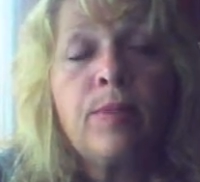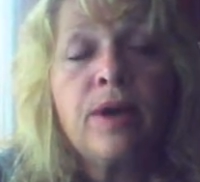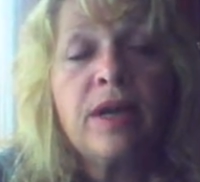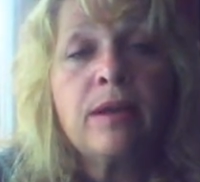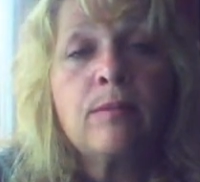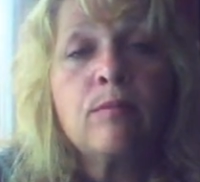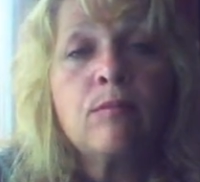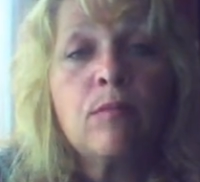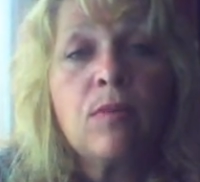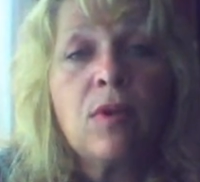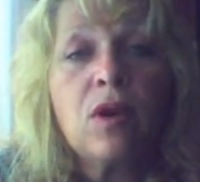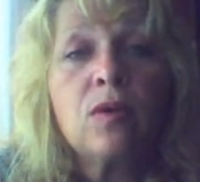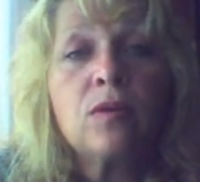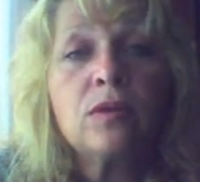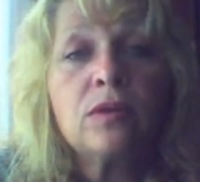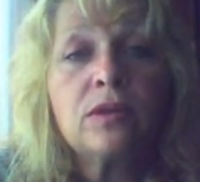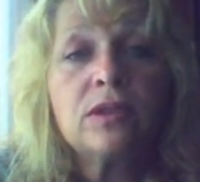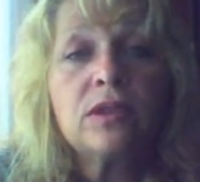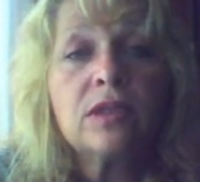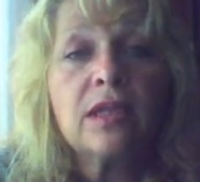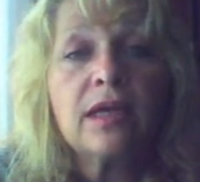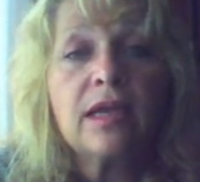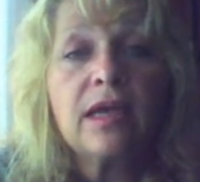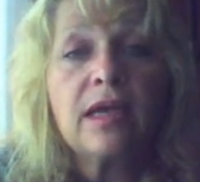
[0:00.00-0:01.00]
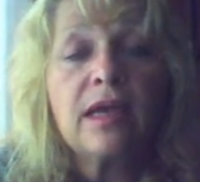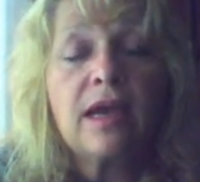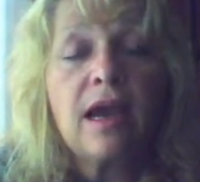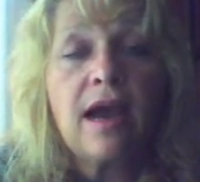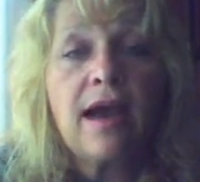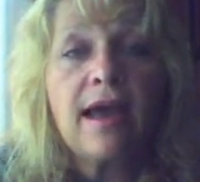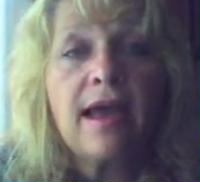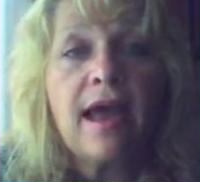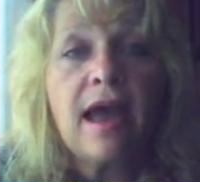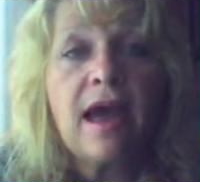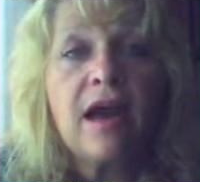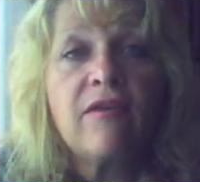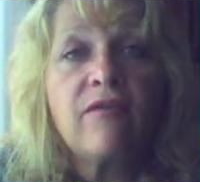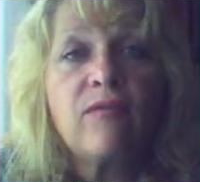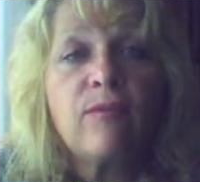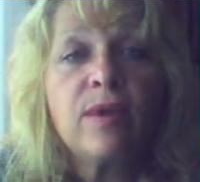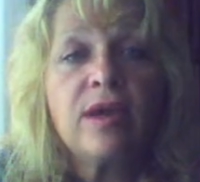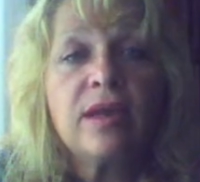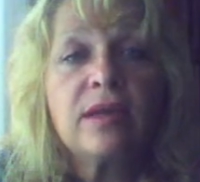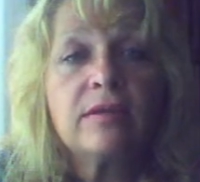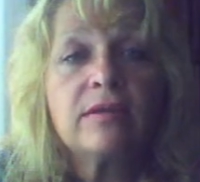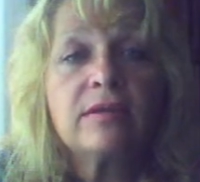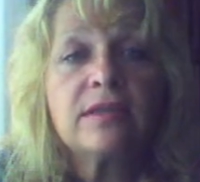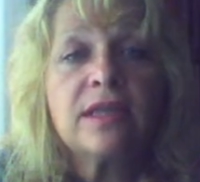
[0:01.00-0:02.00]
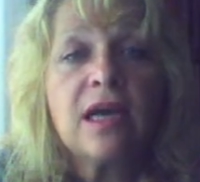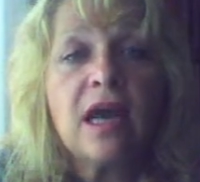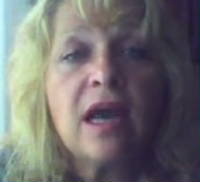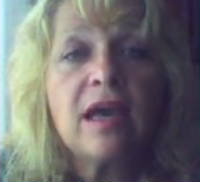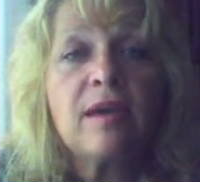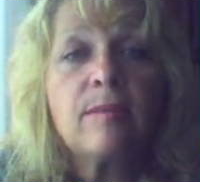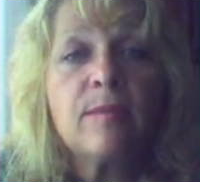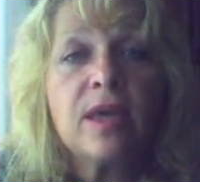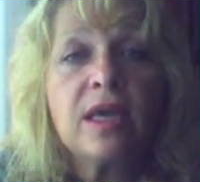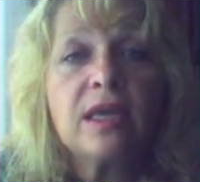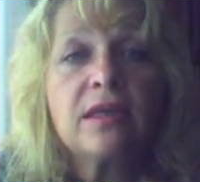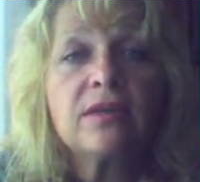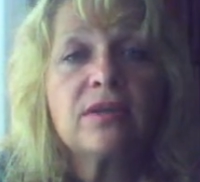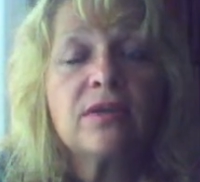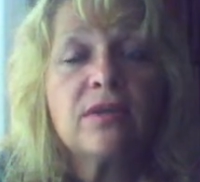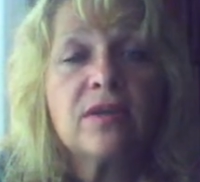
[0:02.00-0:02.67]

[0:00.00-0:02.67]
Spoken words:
But mostly I have been timing